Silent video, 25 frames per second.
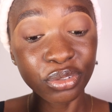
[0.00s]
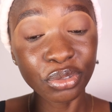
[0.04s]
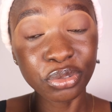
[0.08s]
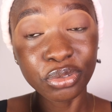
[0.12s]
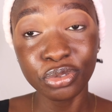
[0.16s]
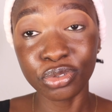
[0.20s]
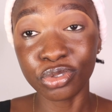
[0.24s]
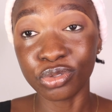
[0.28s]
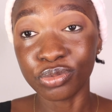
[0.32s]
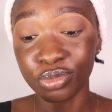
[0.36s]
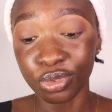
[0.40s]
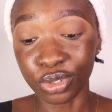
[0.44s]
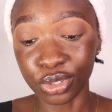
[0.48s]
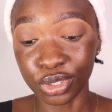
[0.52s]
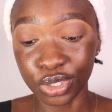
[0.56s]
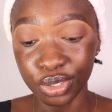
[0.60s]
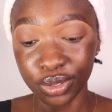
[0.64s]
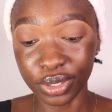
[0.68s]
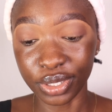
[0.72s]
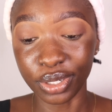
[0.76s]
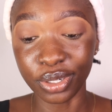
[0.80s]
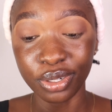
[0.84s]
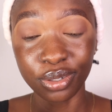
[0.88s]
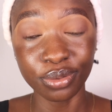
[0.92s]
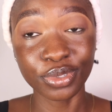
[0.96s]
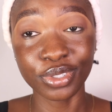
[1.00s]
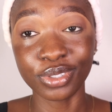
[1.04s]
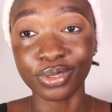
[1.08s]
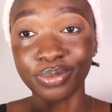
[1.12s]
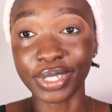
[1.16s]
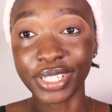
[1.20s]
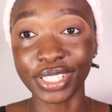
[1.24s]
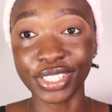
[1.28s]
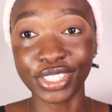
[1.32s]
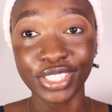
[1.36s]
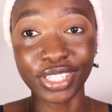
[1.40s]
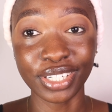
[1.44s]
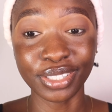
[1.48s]
doing too much when it comes to
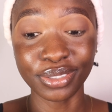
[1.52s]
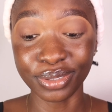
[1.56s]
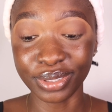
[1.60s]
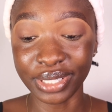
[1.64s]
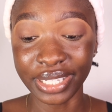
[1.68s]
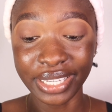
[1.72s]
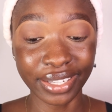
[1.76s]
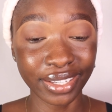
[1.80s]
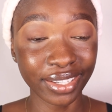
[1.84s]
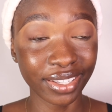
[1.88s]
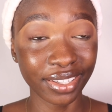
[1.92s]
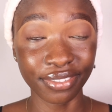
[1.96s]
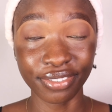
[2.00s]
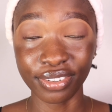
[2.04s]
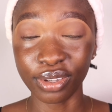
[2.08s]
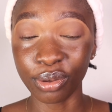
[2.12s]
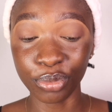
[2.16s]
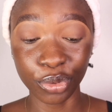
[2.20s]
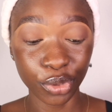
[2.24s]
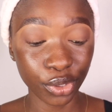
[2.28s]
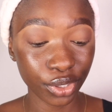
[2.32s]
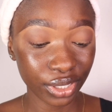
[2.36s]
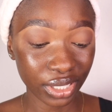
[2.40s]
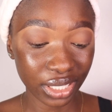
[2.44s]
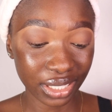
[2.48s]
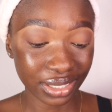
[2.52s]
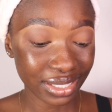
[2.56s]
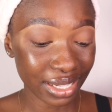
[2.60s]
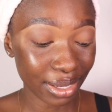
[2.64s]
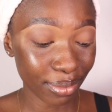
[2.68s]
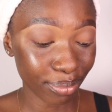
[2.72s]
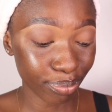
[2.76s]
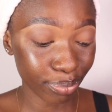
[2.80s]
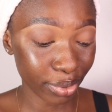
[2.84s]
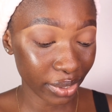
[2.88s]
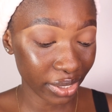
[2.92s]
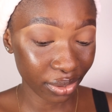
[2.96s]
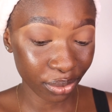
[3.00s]
my shadow. Like if I'm going out, I
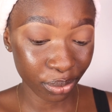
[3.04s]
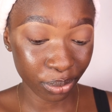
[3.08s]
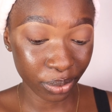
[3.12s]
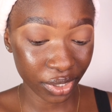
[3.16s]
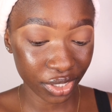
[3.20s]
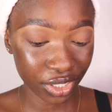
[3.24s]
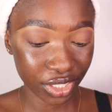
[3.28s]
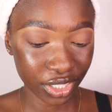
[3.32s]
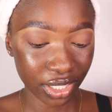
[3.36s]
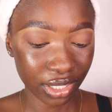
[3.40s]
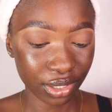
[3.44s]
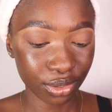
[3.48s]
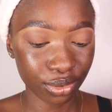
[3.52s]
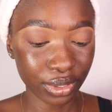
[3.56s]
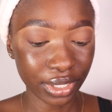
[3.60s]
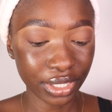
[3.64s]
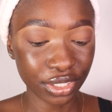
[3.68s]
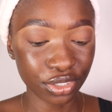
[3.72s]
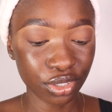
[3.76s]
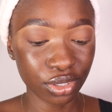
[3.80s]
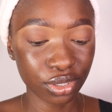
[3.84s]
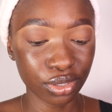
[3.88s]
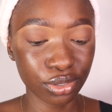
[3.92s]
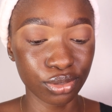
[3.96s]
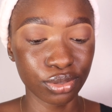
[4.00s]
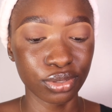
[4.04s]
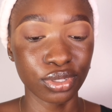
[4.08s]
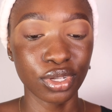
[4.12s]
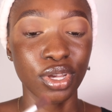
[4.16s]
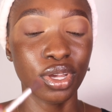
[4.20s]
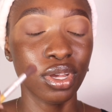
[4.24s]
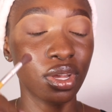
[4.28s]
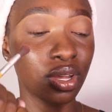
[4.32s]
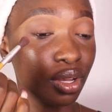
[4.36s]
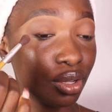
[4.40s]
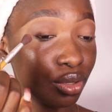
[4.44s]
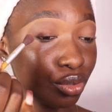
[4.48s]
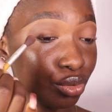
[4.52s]
barely wear shadow. I just
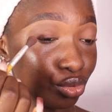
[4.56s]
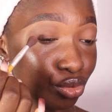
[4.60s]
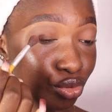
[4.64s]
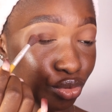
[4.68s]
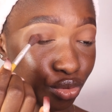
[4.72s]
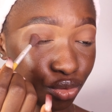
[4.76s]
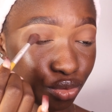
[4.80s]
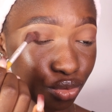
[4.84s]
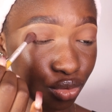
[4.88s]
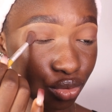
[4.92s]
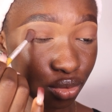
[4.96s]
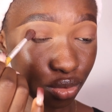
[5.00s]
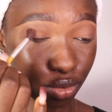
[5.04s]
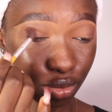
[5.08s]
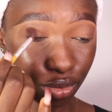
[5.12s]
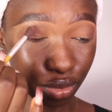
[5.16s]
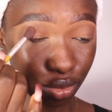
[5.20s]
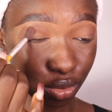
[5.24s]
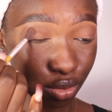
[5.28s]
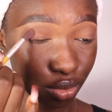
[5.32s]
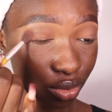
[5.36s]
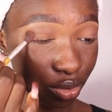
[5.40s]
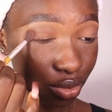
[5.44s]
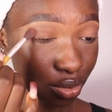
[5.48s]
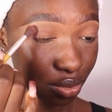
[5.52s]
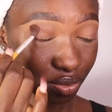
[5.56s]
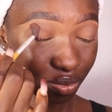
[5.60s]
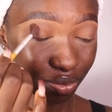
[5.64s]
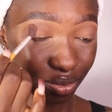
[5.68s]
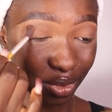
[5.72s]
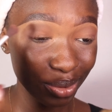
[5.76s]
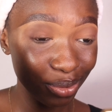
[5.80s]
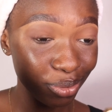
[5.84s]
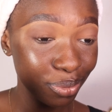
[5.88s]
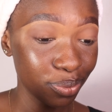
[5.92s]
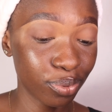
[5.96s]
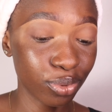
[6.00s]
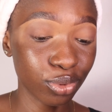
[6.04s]
do
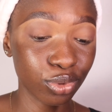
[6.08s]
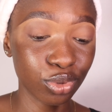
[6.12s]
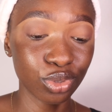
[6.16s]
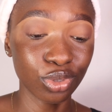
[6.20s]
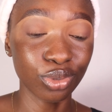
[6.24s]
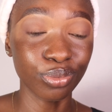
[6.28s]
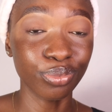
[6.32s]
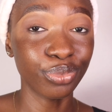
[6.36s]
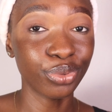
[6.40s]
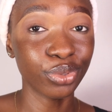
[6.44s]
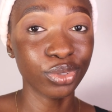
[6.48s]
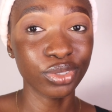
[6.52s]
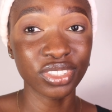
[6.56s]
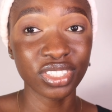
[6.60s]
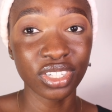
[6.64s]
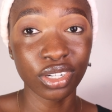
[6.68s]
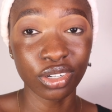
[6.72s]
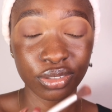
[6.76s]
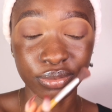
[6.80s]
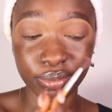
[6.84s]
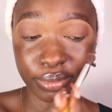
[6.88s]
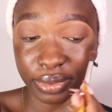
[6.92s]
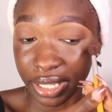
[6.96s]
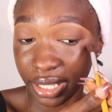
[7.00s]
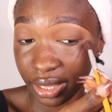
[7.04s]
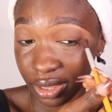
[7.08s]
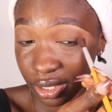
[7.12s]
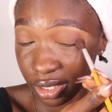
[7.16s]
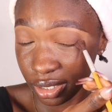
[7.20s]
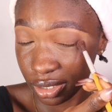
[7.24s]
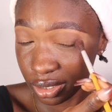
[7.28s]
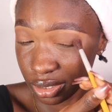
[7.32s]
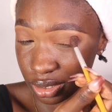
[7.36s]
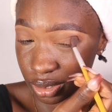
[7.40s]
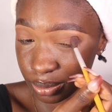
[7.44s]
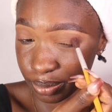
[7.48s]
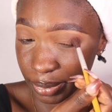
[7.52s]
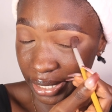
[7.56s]
maybe put some bronzer on my
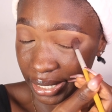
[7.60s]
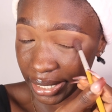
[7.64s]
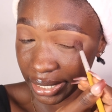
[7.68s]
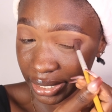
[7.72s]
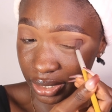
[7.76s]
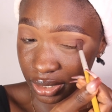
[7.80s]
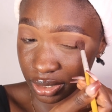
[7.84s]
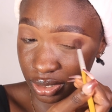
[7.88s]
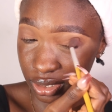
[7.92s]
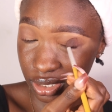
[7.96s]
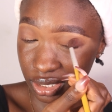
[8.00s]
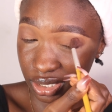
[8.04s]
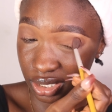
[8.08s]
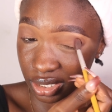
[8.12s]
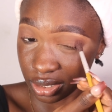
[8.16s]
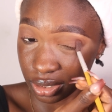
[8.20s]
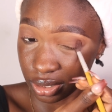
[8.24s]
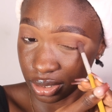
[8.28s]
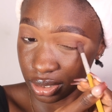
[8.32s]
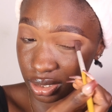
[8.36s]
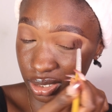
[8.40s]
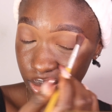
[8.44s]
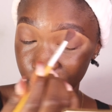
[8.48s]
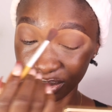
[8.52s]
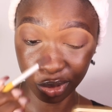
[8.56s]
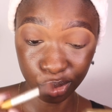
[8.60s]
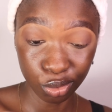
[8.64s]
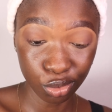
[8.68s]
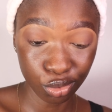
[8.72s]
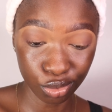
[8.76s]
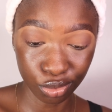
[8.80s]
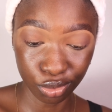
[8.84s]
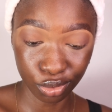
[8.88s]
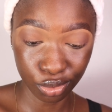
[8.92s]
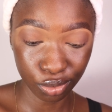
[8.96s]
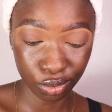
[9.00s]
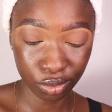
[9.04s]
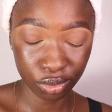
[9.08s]
lids, my eyelids, and I'm good to
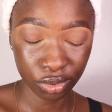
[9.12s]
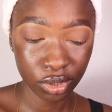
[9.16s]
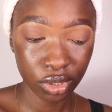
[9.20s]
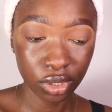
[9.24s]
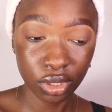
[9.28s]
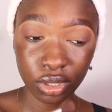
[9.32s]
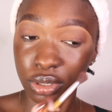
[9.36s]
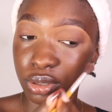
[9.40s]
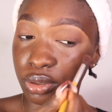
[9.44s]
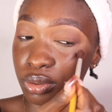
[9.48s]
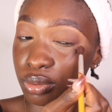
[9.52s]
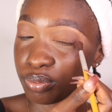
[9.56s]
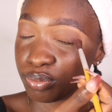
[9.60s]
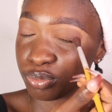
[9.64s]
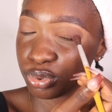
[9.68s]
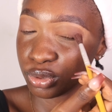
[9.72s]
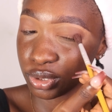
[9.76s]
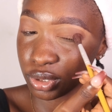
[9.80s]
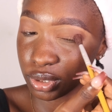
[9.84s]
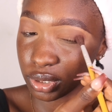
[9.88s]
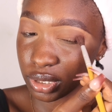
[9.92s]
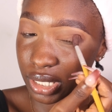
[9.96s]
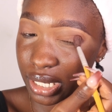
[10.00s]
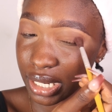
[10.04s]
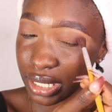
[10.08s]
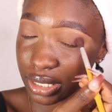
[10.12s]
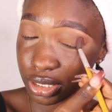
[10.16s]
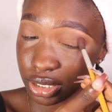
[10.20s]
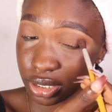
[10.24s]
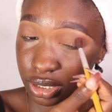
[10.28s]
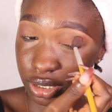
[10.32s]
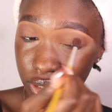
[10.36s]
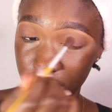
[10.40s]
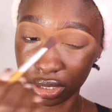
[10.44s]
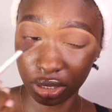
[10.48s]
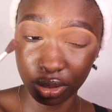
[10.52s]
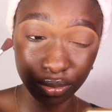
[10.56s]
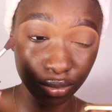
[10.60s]
go. Put some lashes
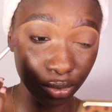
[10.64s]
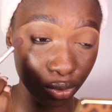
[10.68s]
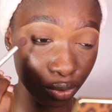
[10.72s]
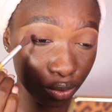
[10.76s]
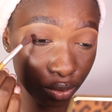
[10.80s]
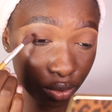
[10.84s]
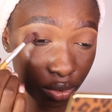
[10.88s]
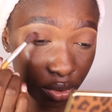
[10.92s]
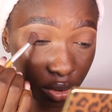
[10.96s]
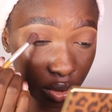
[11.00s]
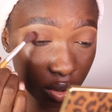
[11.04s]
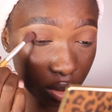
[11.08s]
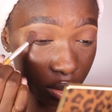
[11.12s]
and I'm good.